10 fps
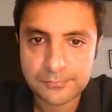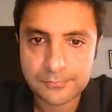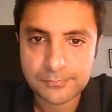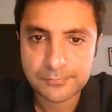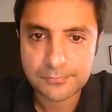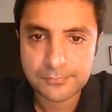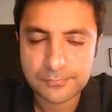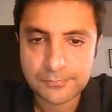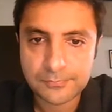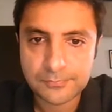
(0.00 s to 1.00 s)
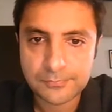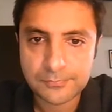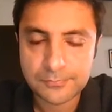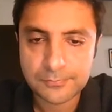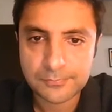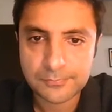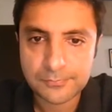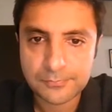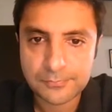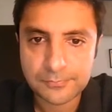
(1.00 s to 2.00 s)

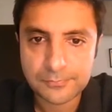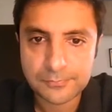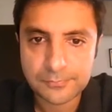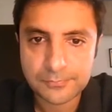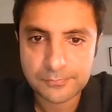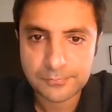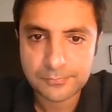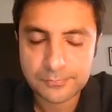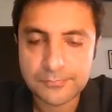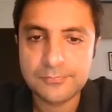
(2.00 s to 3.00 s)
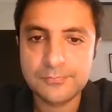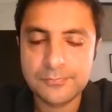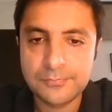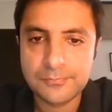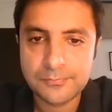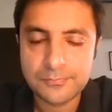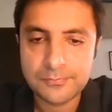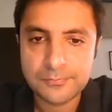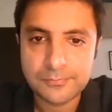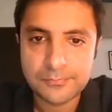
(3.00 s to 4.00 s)

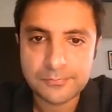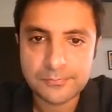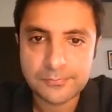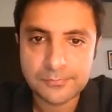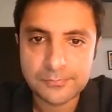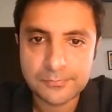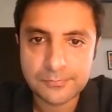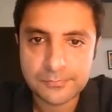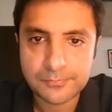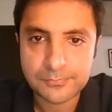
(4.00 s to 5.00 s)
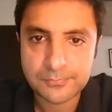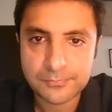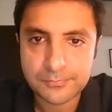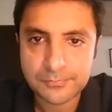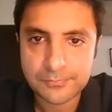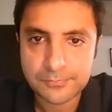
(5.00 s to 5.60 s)
(silent)